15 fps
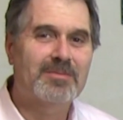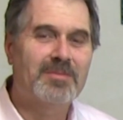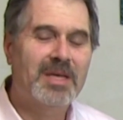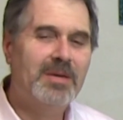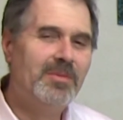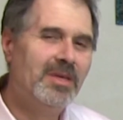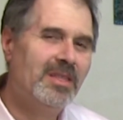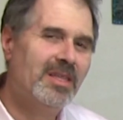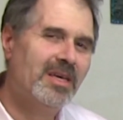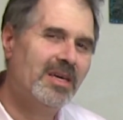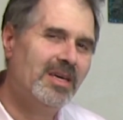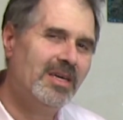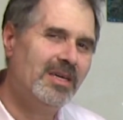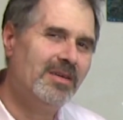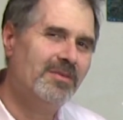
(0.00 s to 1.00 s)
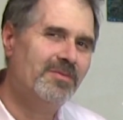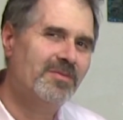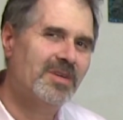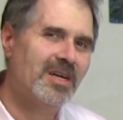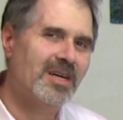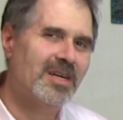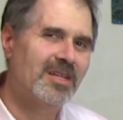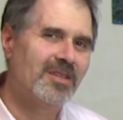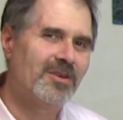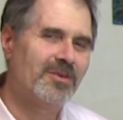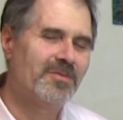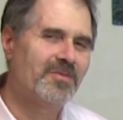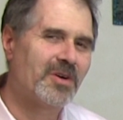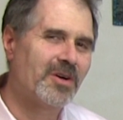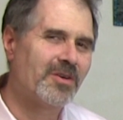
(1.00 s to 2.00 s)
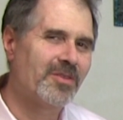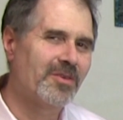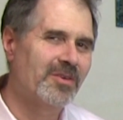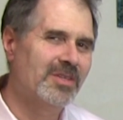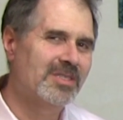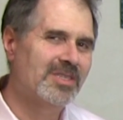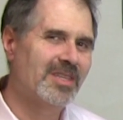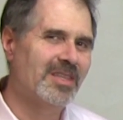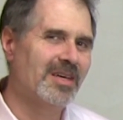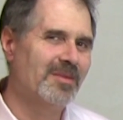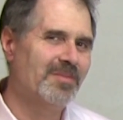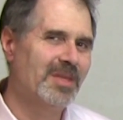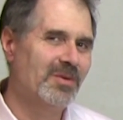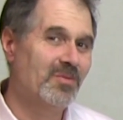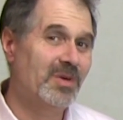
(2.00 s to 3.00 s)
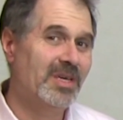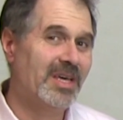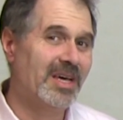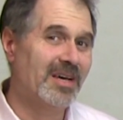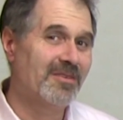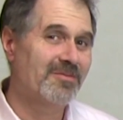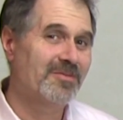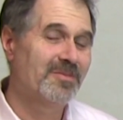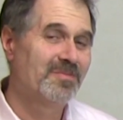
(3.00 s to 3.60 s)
maybe they've gone a little farther into them than we have.